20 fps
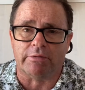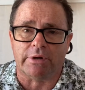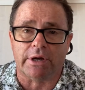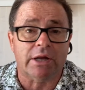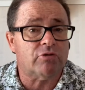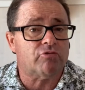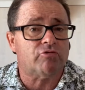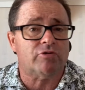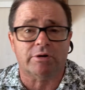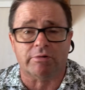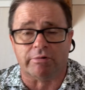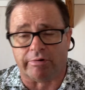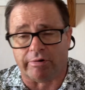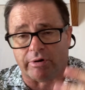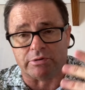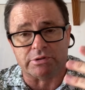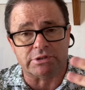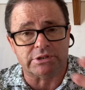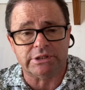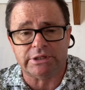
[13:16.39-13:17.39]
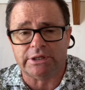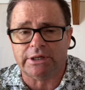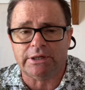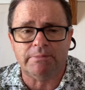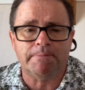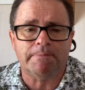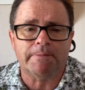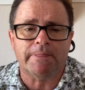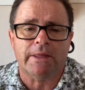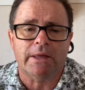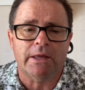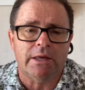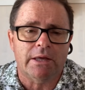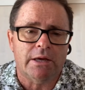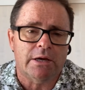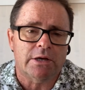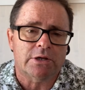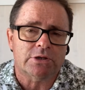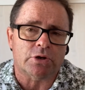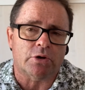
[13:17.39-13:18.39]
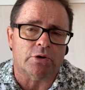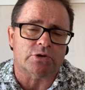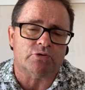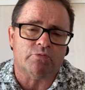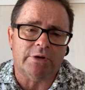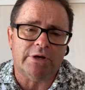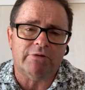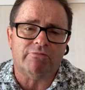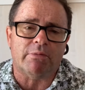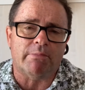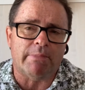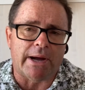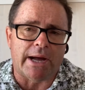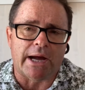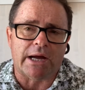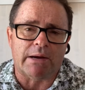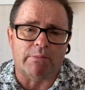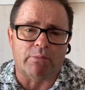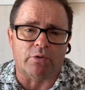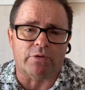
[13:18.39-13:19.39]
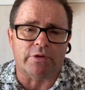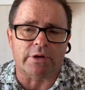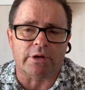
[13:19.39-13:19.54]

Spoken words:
country or your own city. So it's really remarkable.